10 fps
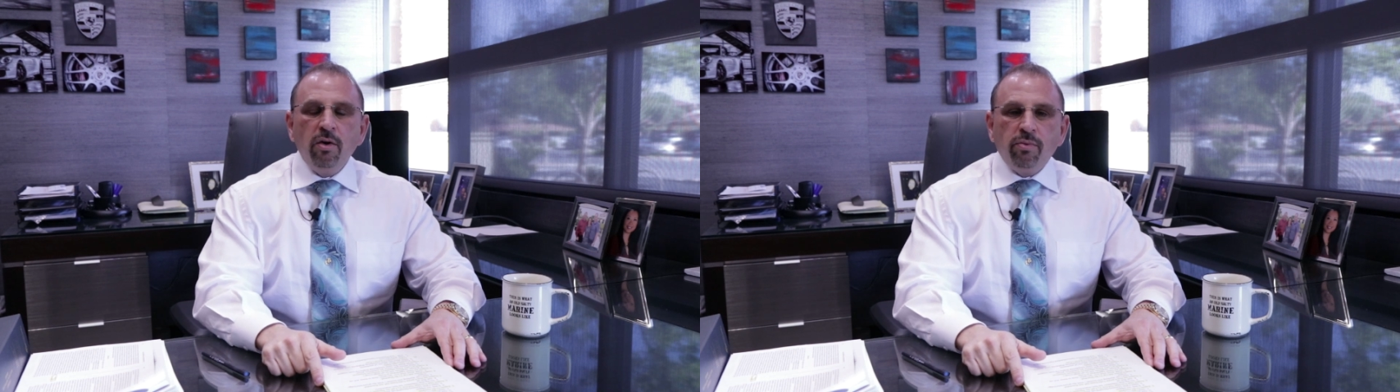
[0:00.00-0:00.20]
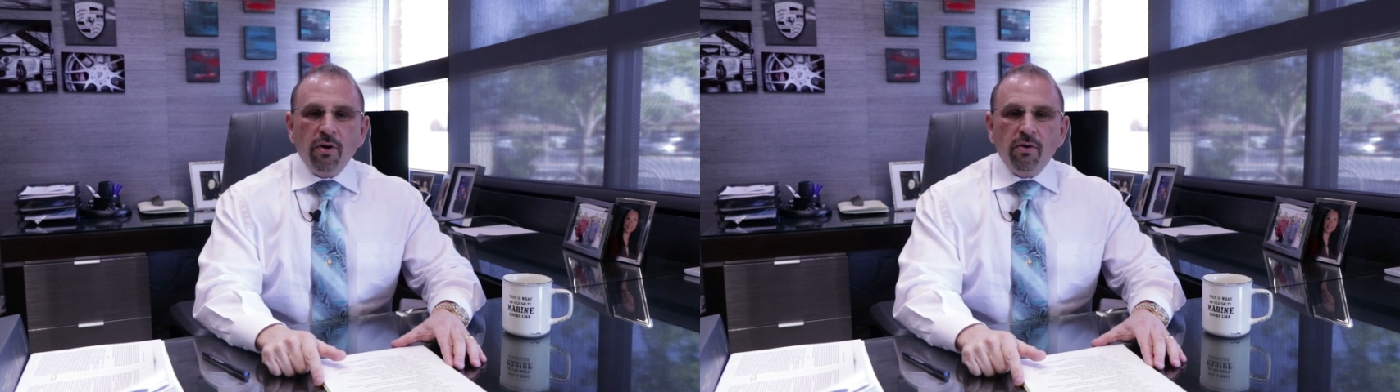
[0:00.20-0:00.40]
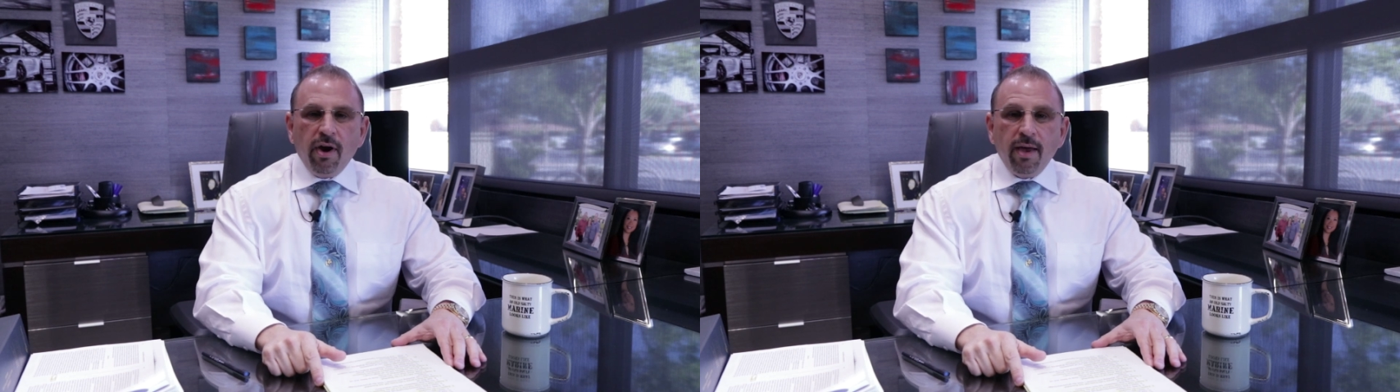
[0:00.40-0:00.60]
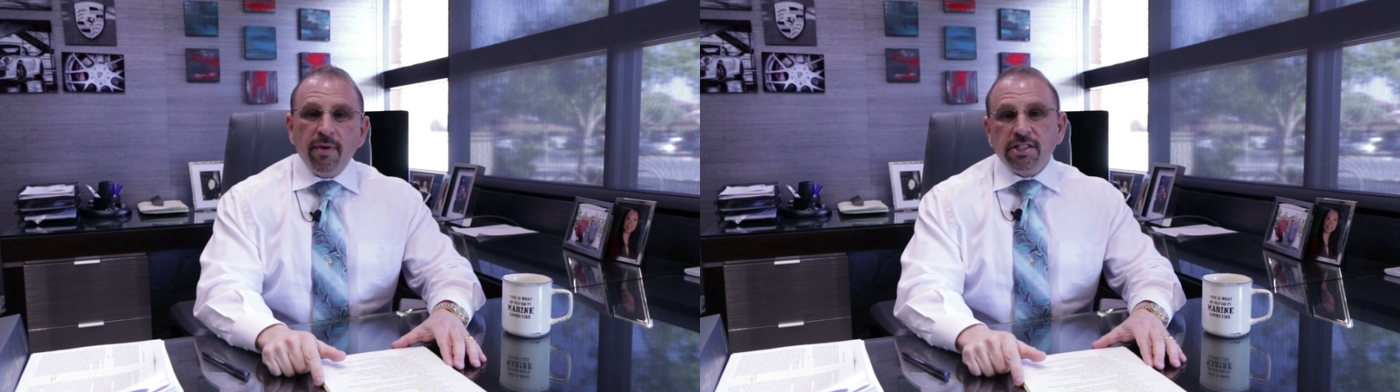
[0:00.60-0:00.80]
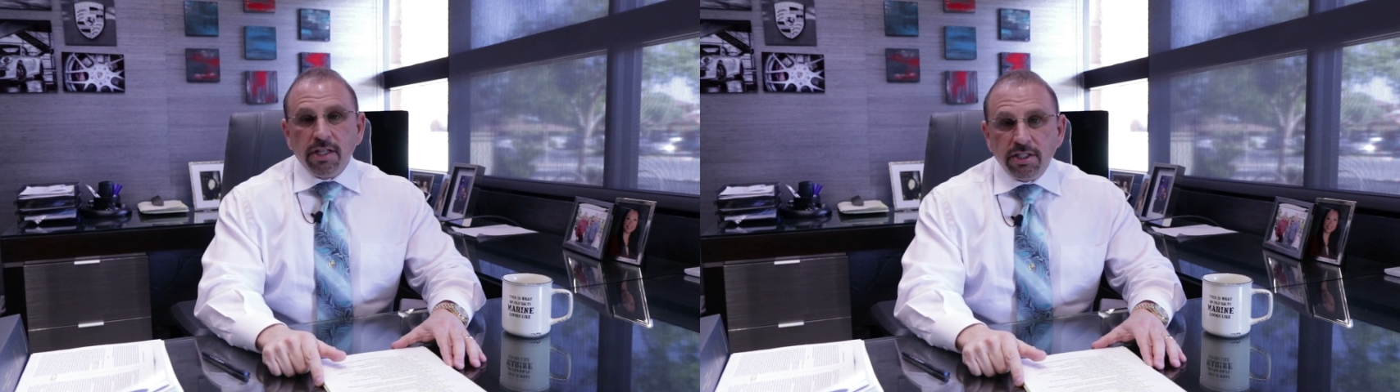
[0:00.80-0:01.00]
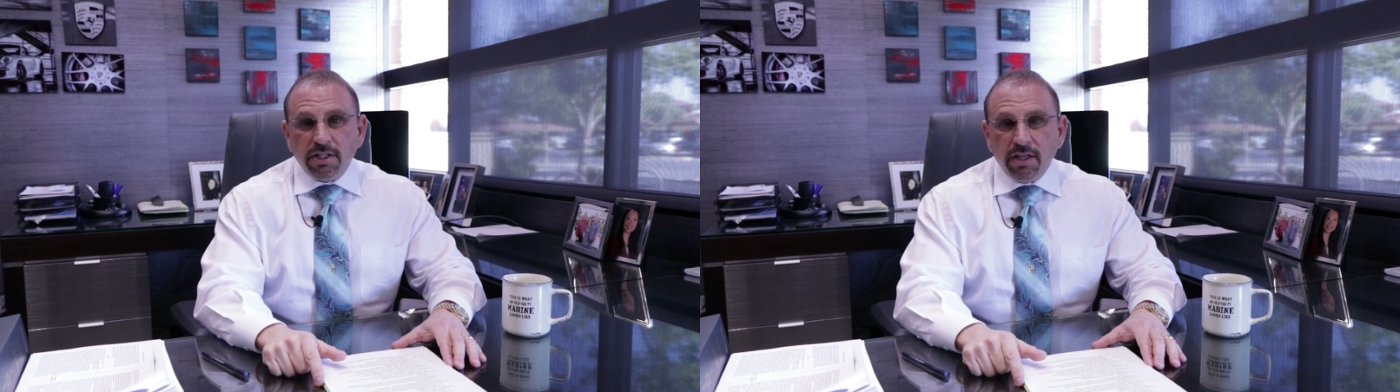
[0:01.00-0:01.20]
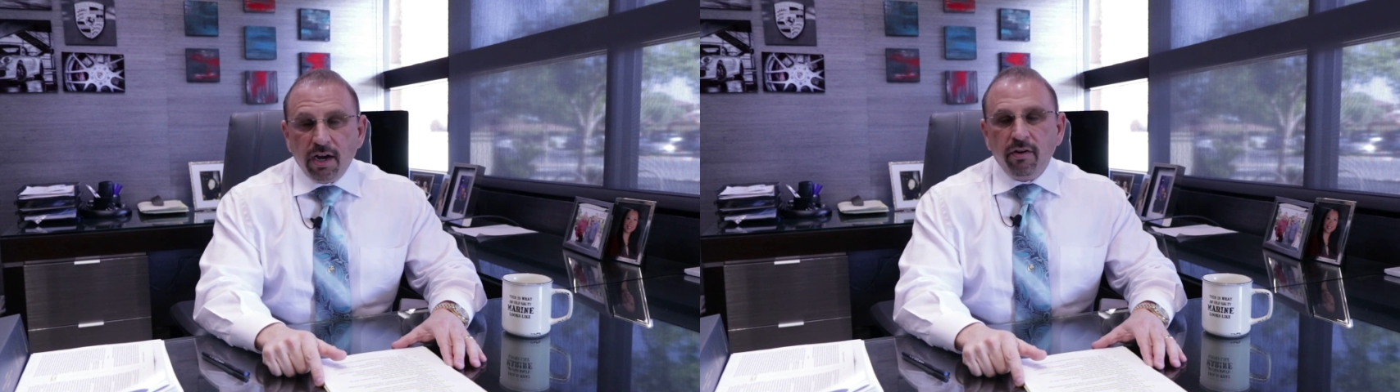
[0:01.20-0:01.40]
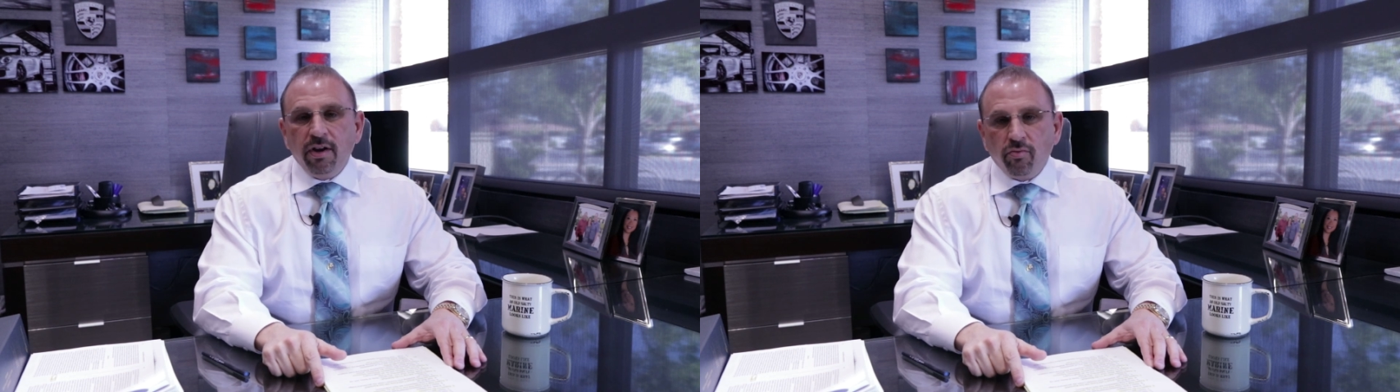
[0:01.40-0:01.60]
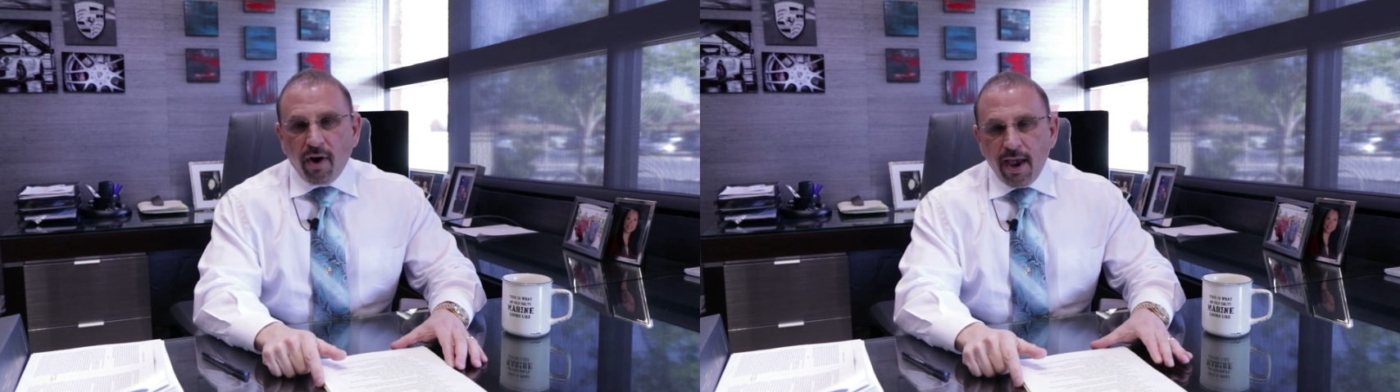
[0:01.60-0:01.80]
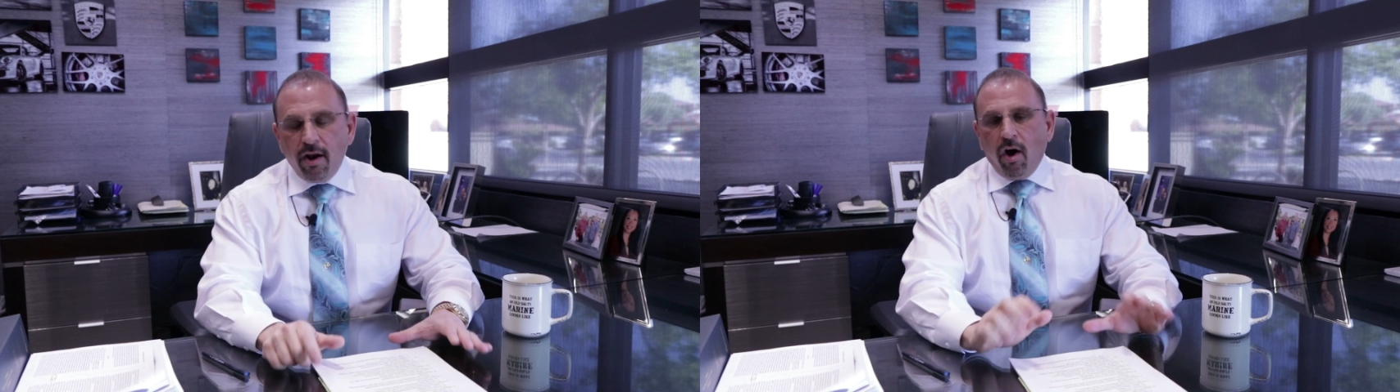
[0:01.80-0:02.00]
program. It's listed there in red.